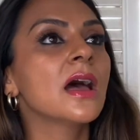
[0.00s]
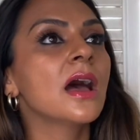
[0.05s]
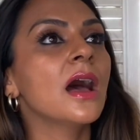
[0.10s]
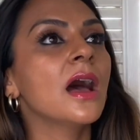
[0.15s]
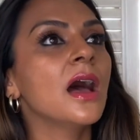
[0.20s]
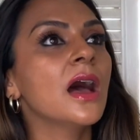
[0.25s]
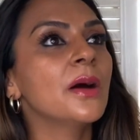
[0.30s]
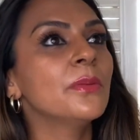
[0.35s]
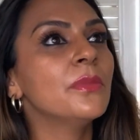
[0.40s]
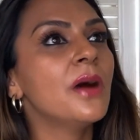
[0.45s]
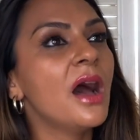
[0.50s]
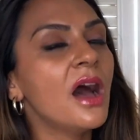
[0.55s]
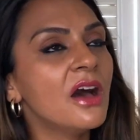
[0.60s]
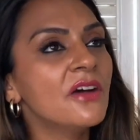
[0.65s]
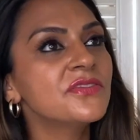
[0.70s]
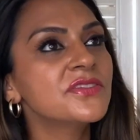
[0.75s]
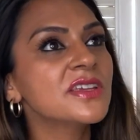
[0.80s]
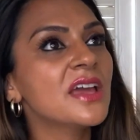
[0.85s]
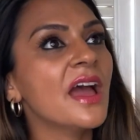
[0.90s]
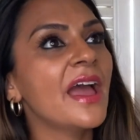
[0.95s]

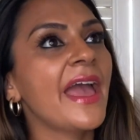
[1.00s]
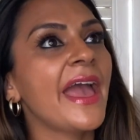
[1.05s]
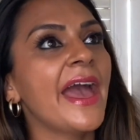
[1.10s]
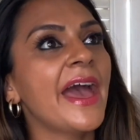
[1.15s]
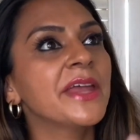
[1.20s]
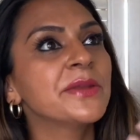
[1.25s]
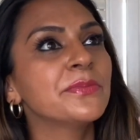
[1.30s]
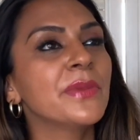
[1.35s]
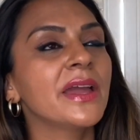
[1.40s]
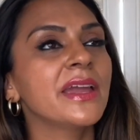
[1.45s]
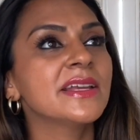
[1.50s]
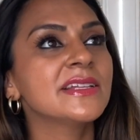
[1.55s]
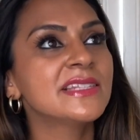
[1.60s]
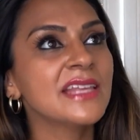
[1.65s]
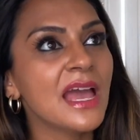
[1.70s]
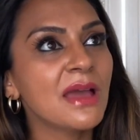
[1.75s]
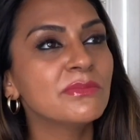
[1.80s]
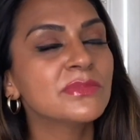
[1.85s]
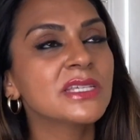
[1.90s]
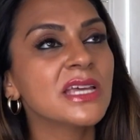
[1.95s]
after I had my
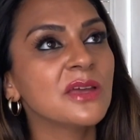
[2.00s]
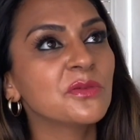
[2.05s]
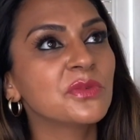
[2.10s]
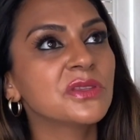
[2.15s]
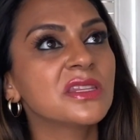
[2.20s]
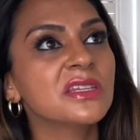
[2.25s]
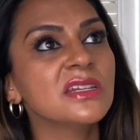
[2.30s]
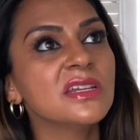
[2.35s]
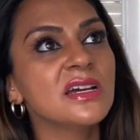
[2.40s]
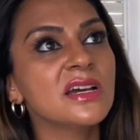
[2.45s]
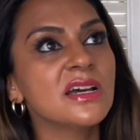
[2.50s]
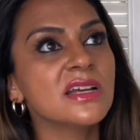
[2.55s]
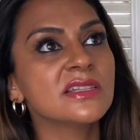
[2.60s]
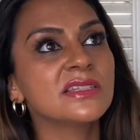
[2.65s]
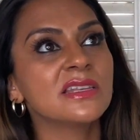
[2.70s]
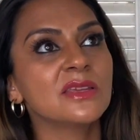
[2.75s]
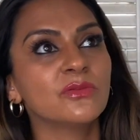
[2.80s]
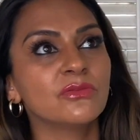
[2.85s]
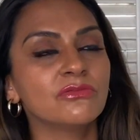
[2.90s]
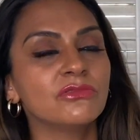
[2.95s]
exam done with the nurse,
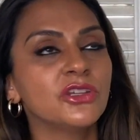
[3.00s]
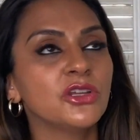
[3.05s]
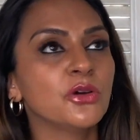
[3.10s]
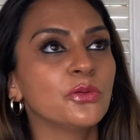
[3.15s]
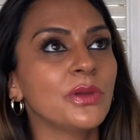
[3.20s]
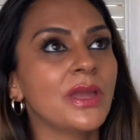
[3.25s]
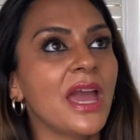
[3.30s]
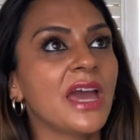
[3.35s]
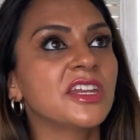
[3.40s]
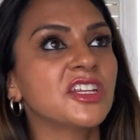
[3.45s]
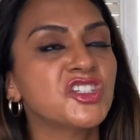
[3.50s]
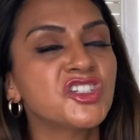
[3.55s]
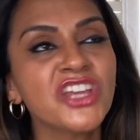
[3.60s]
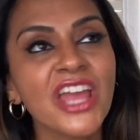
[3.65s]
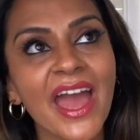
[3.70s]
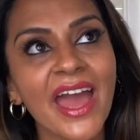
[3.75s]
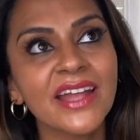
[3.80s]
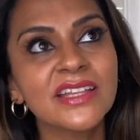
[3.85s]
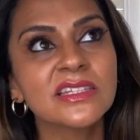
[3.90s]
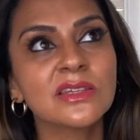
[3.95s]
and we had a
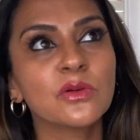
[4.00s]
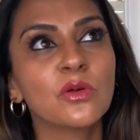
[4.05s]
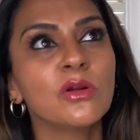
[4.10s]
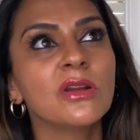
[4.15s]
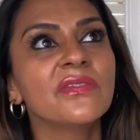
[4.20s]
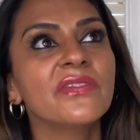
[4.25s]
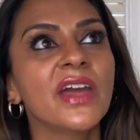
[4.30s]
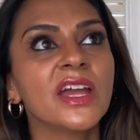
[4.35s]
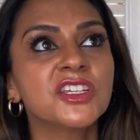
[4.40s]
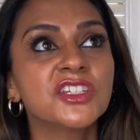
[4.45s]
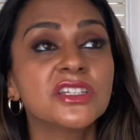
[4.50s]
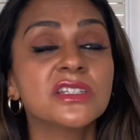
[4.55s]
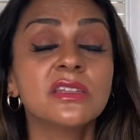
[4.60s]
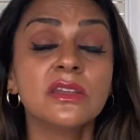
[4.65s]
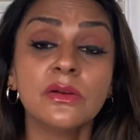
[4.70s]
chat and all of that, she said,